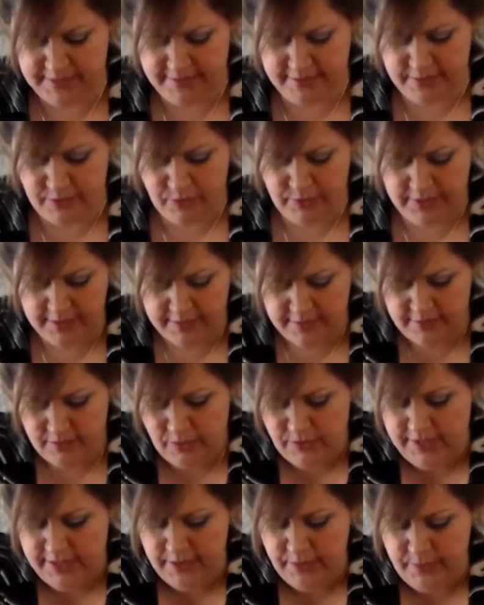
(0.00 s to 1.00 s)
be
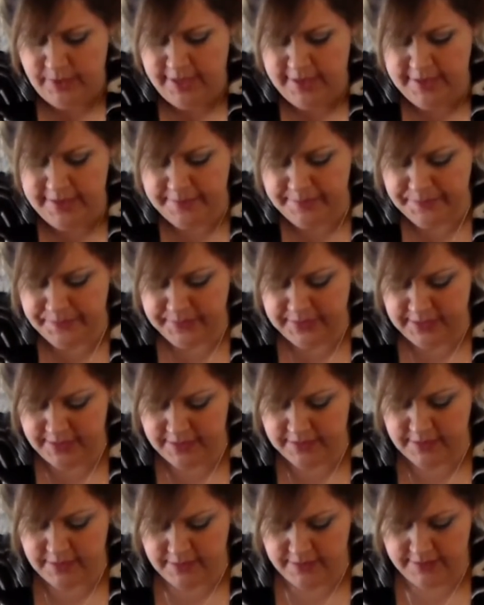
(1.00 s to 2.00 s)
soaking wet.
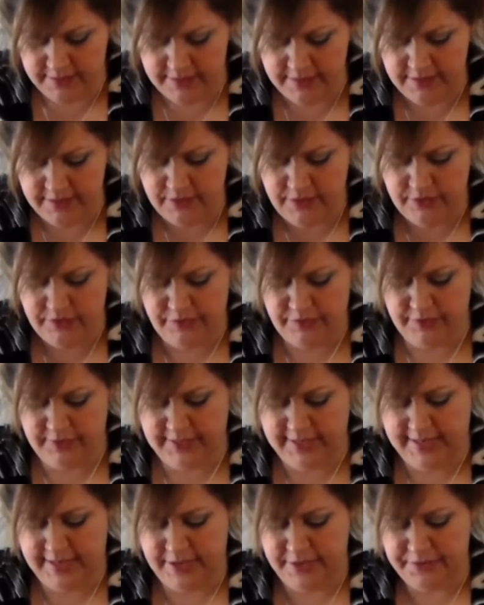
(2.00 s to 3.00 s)
So this is good for
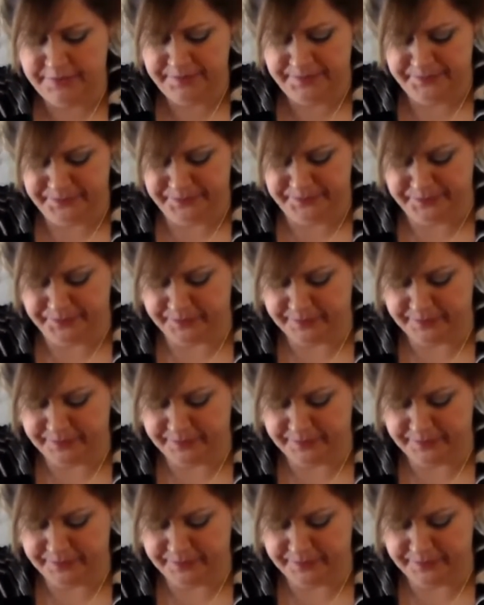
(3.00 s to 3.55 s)
now.